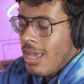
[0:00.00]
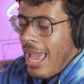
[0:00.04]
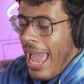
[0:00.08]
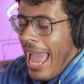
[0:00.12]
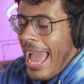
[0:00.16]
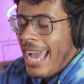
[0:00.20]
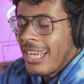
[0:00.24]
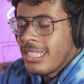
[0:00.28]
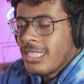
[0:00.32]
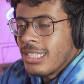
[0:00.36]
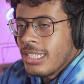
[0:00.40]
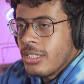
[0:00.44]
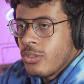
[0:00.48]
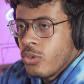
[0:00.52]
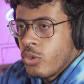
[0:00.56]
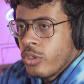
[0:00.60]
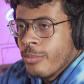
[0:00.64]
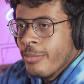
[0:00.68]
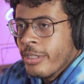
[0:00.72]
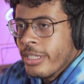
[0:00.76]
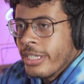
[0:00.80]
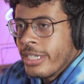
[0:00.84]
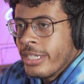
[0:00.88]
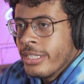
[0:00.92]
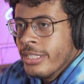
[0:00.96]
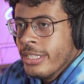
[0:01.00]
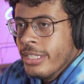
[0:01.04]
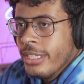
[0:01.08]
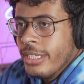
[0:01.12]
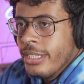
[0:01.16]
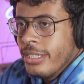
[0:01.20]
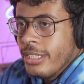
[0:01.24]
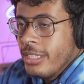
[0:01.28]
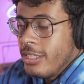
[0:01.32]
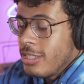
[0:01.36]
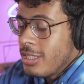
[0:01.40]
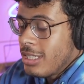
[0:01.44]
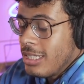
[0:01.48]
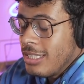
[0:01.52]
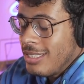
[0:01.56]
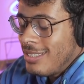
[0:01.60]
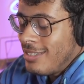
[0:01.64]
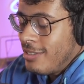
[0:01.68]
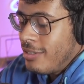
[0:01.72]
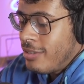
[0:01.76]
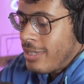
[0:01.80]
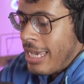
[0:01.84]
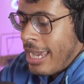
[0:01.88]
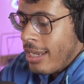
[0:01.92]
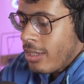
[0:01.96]
acting normally. Mm. They just
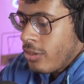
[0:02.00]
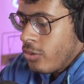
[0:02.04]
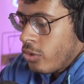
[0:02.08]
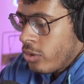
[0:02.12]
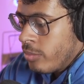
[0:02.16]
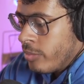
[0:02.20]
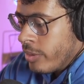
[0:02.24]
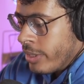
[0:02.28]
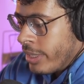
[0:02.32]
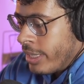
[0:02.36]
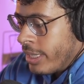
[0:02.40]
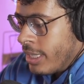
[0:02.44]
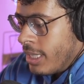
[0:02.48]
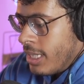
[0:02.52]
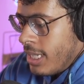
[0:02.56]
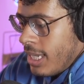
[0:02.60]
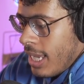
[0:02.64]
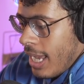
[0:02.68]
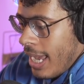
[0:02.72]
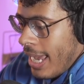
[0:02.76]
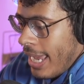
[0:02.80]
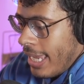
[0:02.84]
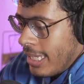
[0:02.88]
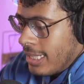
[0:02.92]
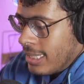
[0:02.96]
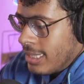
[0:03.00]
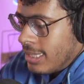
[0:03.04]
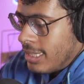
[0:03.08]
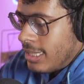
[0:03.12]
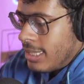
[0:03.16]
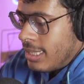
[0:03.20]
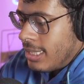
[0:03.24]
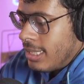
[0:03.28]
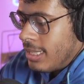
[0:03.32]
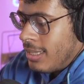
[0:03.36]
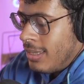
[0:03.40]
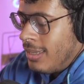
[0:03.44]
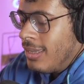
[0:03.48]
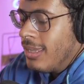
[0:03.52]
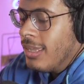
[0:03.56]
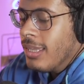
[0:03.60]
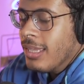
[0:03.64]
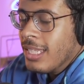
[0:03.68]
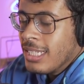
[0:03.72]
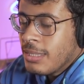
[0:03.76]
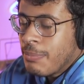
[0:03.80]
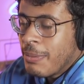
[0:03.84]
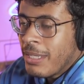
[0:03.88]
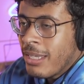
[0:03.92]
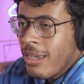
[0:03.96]
continue to act normally, and
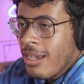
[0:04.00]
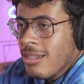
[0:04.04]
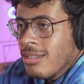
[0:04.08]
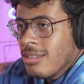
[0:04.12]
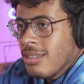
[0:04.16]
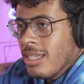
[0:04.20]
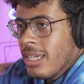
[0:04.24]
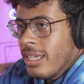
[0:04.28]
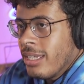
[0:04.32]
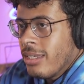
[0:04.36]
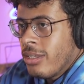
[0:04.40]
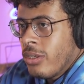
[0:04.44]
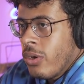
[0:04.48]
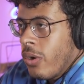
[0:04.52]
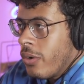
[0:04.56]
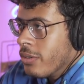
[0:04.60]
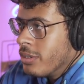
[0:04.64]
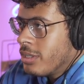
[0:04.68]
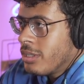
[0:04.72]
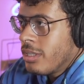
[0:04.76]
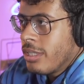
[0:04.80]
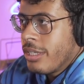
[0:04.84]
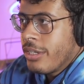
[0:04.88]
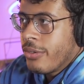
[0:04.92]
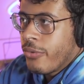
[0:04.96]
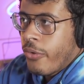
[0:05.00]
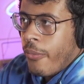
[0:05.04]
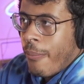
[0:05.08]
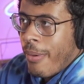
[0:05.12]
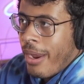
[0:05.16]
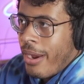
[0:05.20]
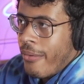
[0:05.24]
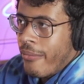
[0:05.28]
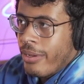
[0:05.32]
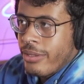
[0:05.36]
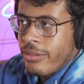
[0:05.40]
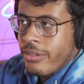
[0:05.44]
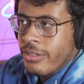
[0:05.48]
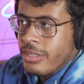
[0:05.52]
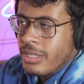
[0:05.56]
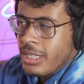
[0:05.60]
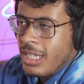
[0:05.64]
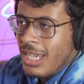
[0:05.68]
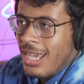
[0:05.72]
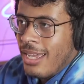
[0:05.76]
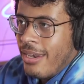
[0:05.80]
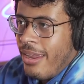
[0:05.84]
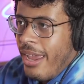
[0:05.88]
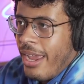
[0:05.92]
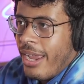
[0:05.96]
it's because they constantly are repairing their
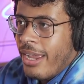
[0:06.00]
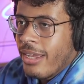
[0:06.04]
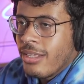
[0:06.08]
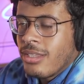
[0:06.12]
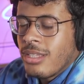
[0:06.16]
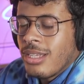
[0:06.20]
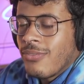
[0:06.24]
DNA.